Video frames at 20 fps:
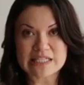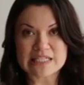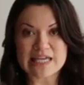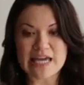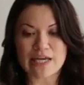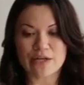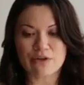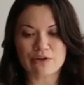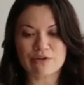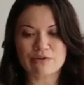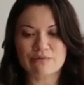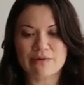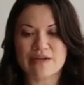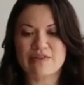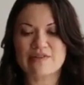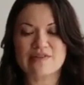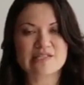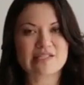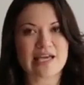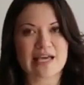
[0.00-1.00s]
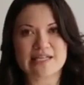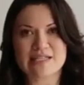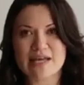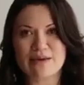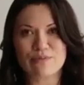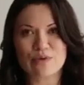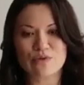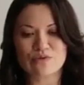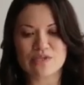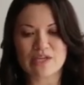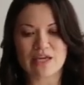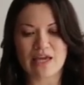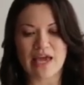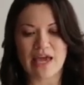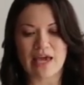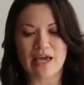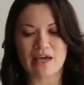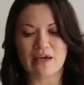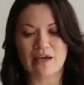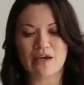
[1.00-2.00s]
container. In this case, I'm using
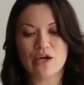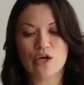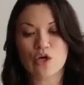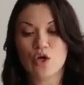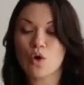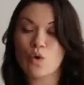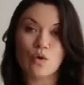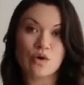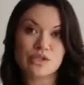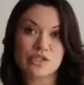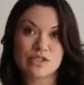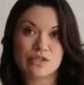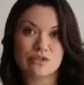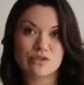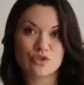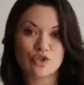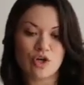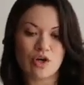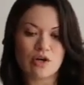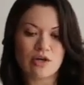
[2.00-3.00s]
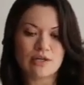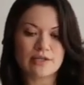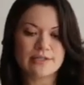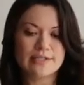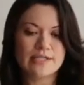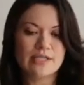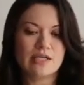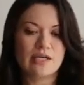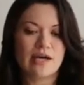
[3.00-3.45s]
a quart jar.